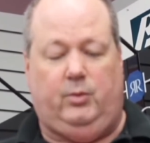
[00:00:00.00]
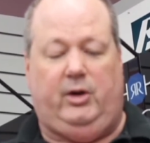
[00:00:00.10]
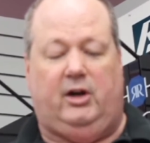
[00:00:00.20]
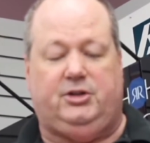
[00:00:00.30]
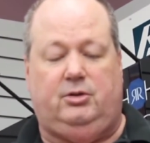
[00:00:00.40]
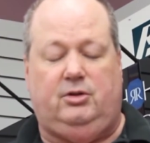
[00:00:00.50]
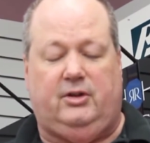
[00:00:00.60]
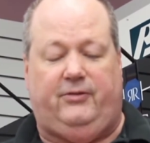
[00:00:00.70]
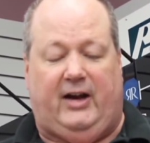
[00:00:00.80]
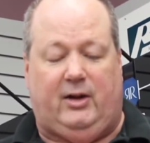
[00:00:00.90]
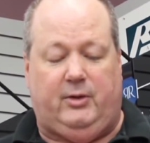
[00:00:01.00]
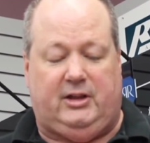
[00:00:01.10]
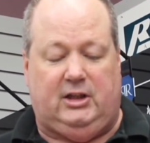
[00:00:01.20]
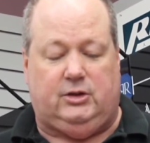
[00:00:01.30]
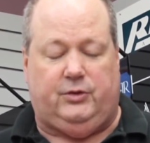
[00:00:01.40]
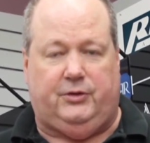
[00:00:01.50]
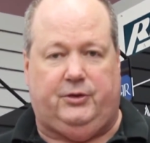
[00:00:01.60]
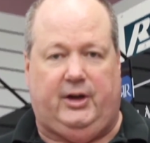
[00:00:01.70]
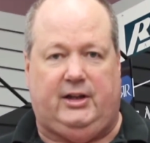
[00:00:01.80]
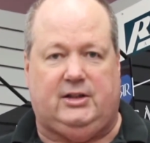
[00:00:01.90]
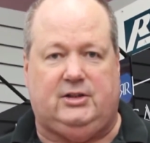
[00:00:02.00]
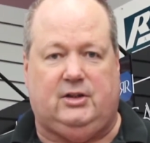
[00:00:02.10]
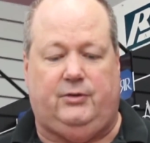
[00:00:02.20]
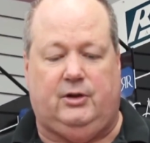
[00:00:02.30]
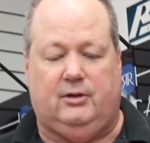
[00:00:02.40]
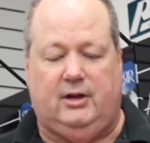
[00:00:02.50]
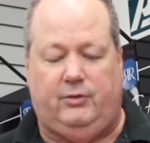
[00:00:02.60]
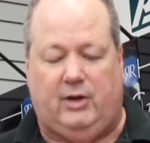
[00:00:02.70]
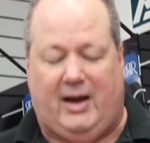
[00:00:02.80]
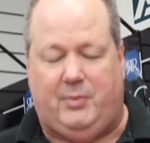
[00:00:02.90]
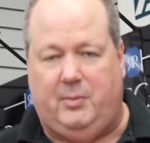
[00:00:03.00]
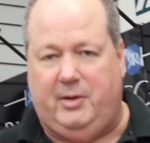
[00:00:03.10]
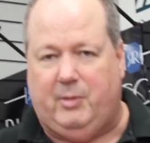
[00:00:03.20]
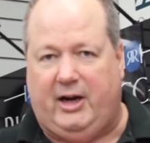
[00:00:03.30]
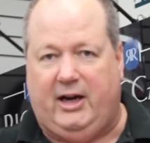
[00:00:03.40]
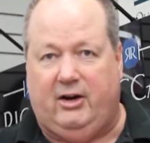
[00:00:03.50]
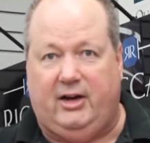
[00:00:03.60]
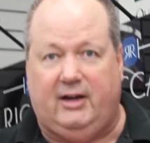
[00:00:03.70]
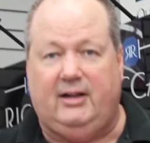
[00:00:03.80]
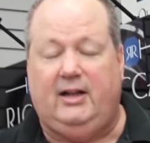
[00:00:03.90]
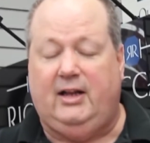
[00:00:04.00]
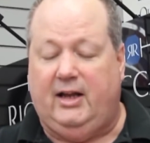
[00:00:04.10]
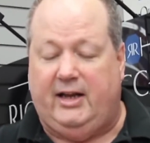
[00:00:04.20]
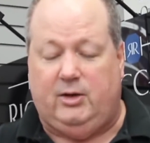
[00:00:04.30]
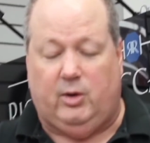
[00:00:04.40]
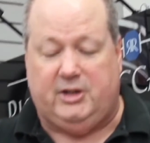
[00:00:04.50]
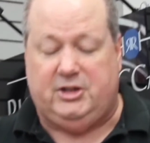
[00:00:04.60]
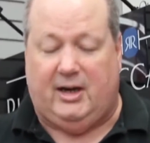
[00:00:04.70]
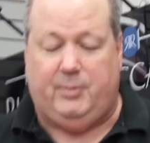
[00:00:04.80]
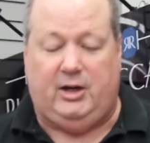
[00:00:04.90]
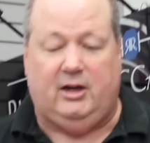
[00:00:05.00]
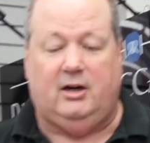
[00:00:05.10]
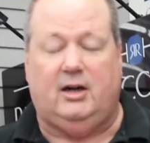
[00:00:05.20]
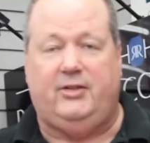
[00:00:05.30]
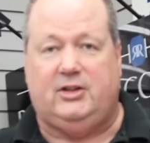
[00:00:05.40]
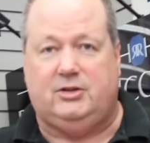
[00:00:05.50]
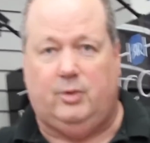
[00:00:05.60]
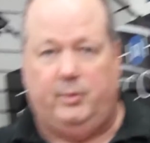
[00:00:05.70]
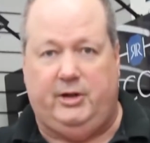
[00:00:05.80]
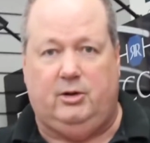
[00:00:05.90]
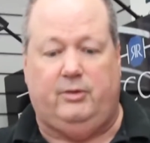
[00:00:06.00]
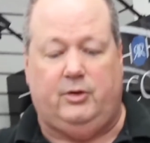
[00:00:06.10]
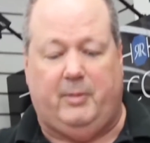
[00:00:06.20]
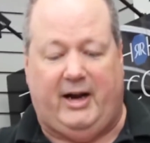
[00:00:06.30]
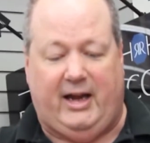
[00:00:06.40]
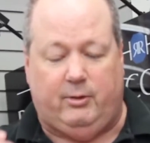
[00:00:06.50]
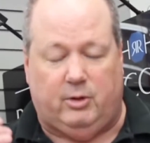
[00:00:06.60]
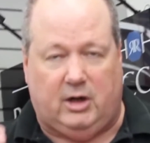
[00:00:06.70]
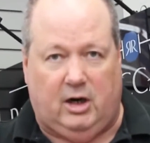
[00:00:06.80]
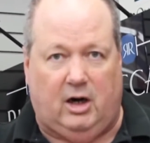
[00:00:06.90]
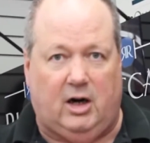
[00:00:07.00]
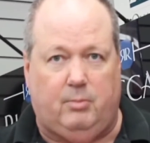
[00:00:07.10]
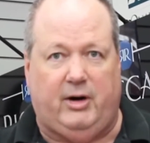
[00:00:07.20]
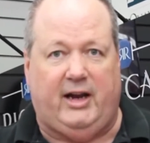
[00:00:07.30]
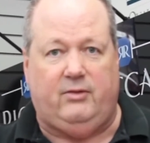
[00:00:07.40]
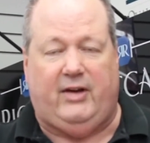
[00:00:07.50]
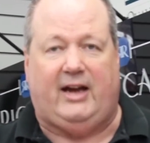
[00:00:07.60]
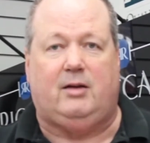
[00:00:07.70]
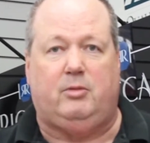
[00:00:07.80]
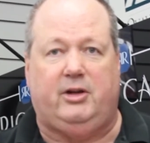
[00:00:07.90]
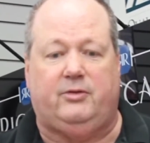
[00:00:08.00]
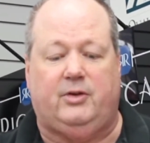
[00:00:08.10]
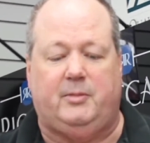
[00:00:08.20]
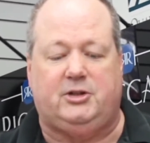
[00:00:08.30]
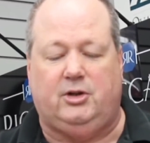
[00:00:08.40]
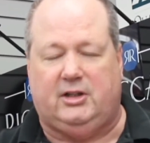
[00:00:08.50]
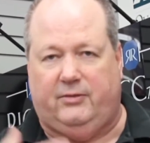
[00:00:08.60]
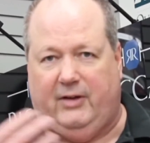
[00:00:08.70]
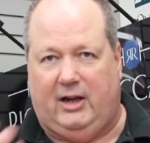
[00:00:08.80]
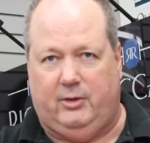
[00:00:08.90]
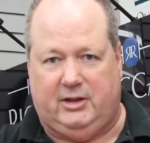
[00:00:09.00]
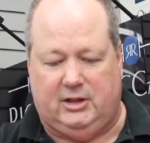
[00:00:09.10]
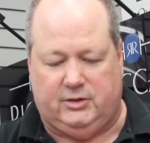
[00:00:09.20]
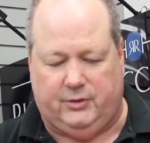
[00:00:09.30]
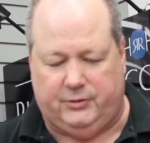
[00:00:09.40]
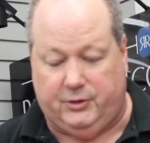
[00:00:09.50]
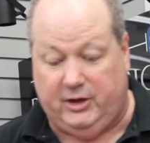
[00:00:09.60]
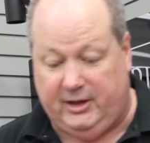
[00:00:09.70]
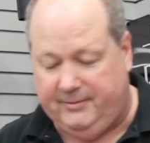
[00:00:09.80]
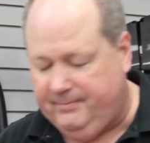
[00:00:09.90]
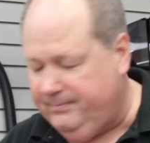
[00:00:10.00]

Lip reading: we also do the following things for free. This is if you happen to be in my area and you want to shop here, this is what we do. If you buy a Riccar brand vacuum cleaner from us, you get the following things for free.